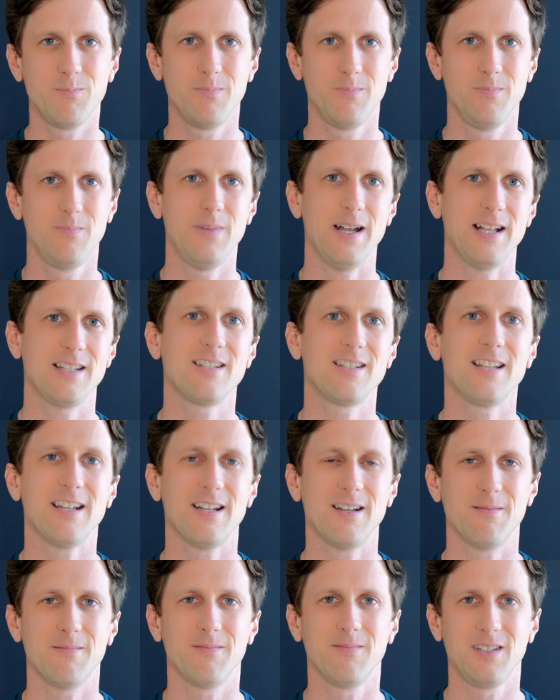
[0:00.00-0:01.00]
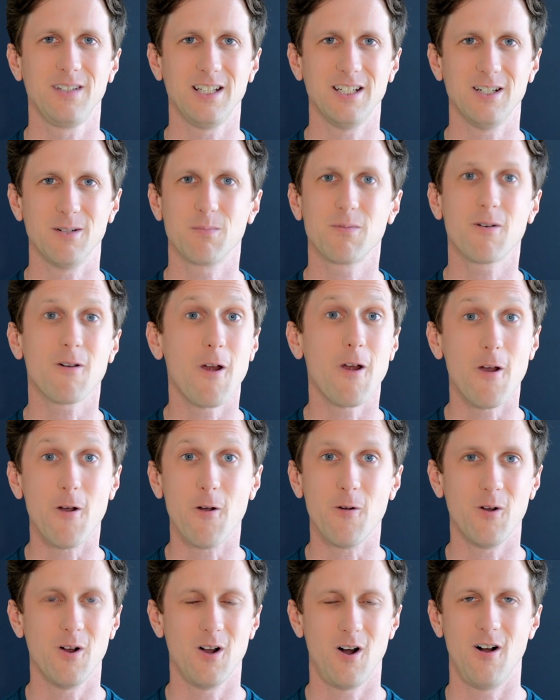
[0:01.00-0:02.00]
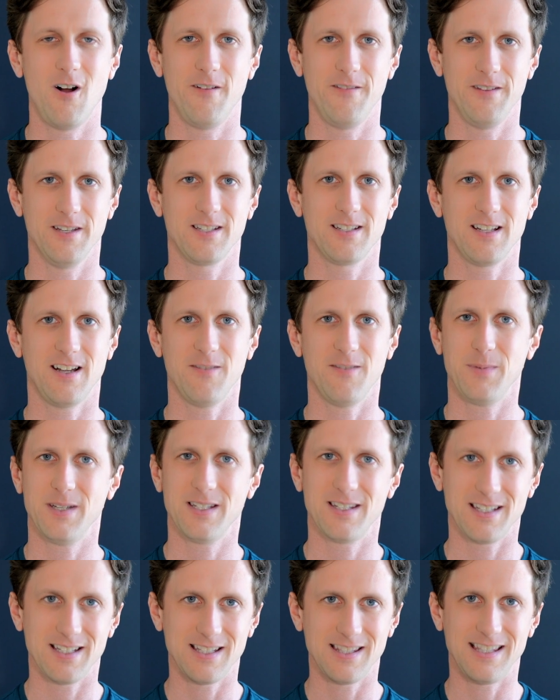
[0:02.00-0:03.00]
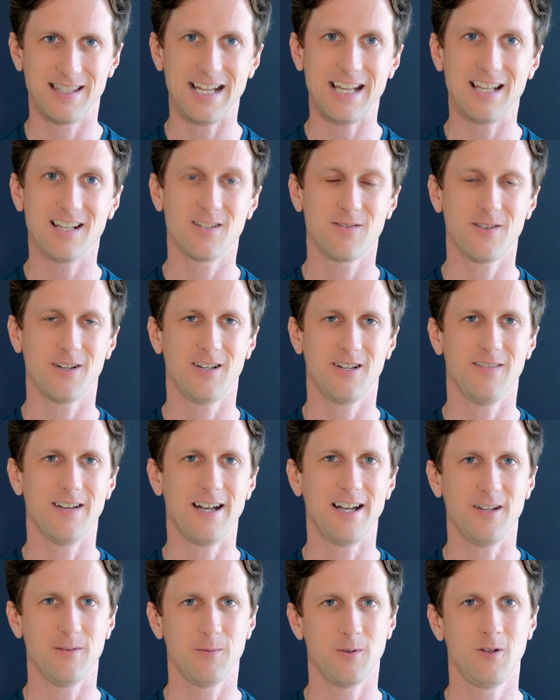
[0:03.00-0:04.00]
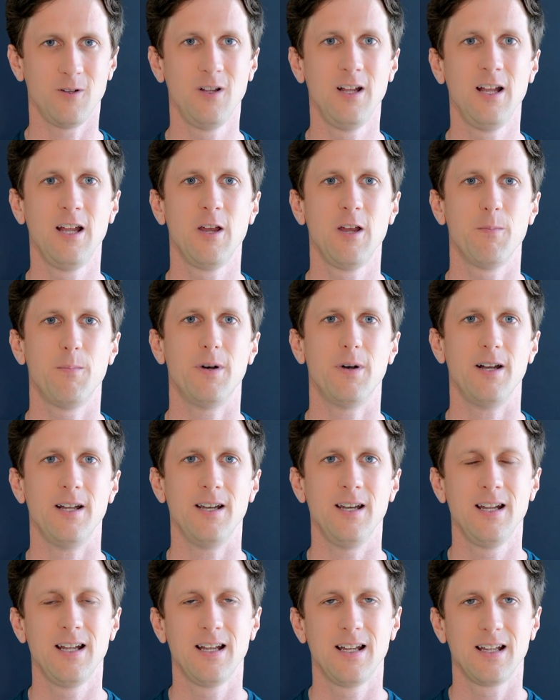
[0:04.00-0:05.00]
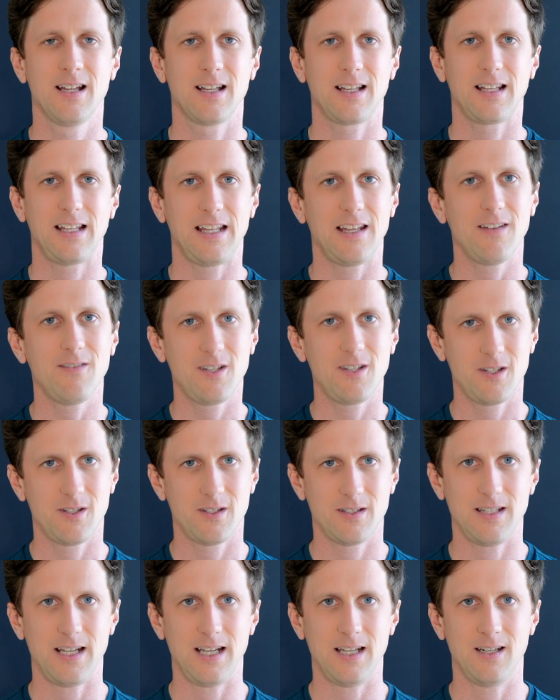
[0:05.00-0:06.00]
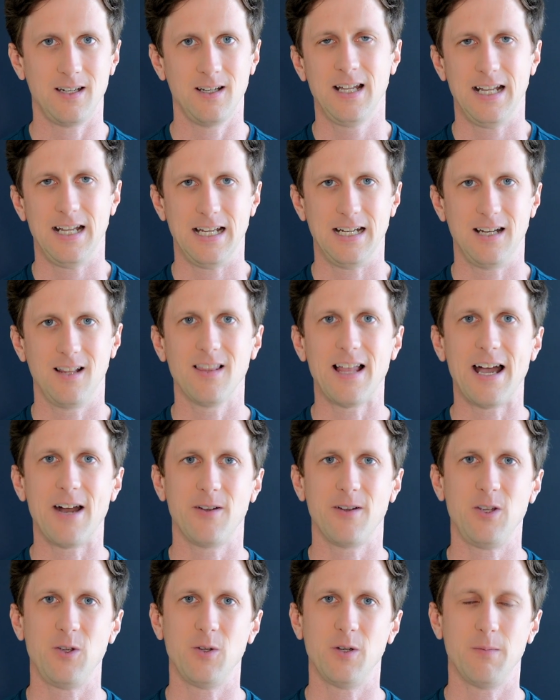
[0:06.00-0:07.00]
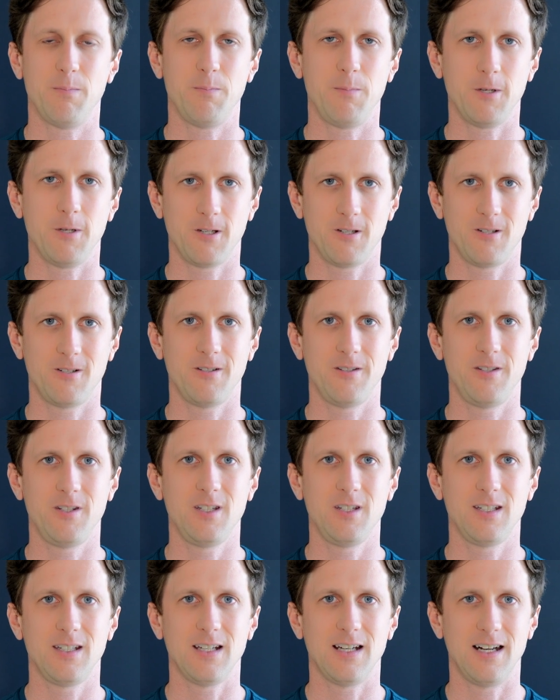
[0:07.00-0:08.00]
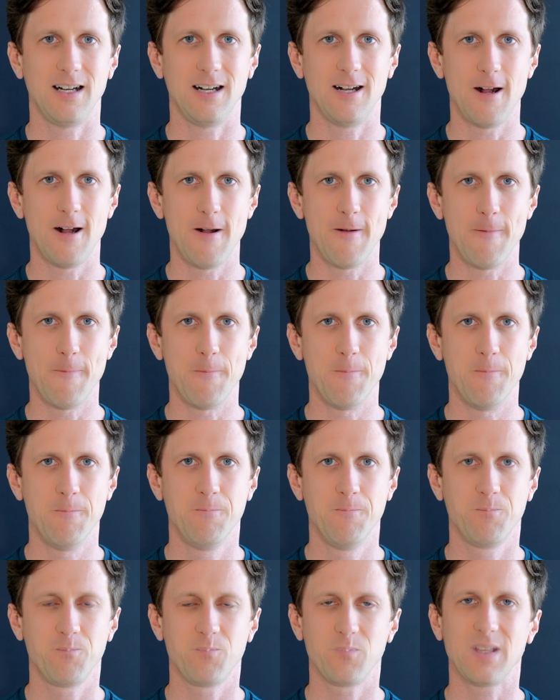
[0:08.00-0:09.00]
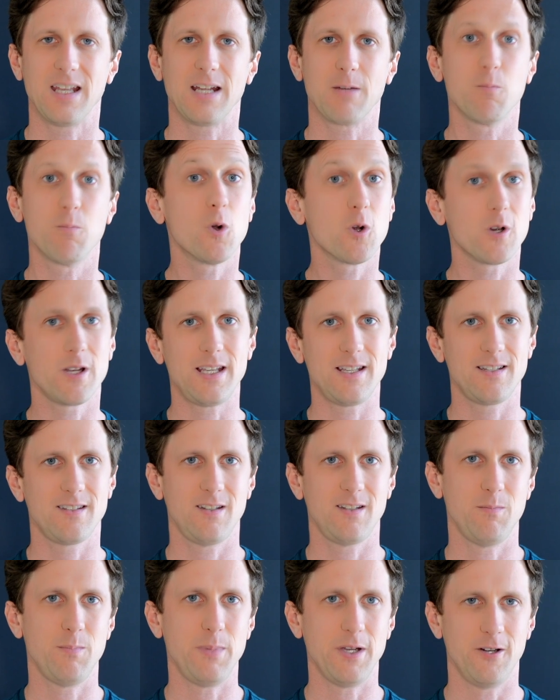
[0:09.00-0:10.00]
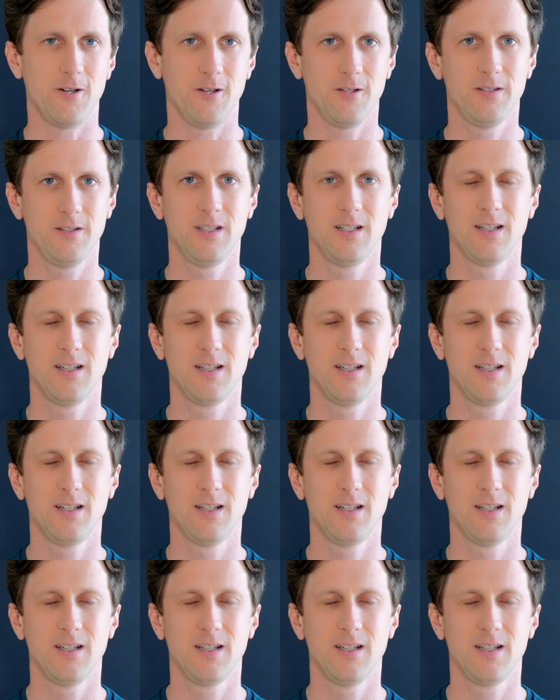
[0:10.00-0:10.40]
BetStamp, Pro, all of this stuff, because the data is very valuable. But giving you the data and allowing you to build, like more easily build